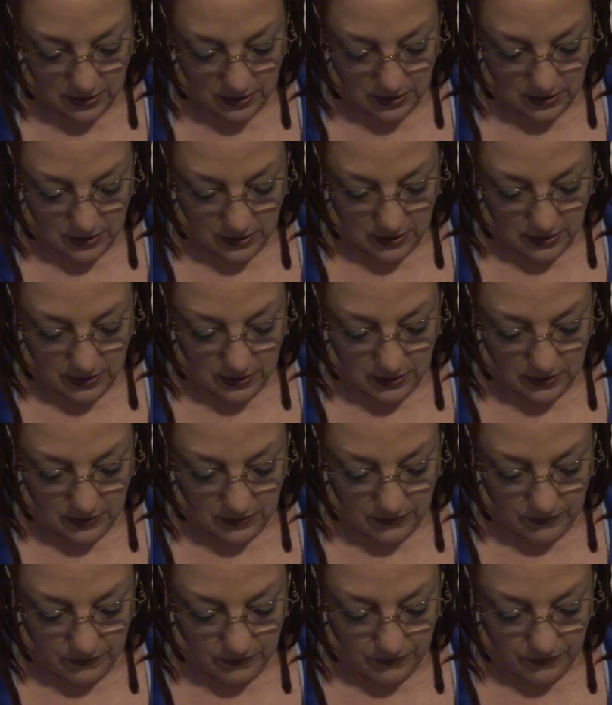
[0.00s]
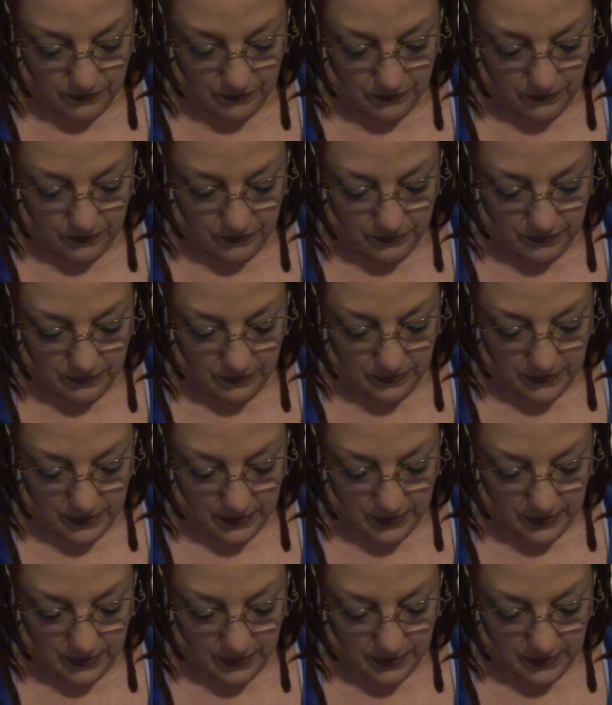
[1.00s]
Nothing is said.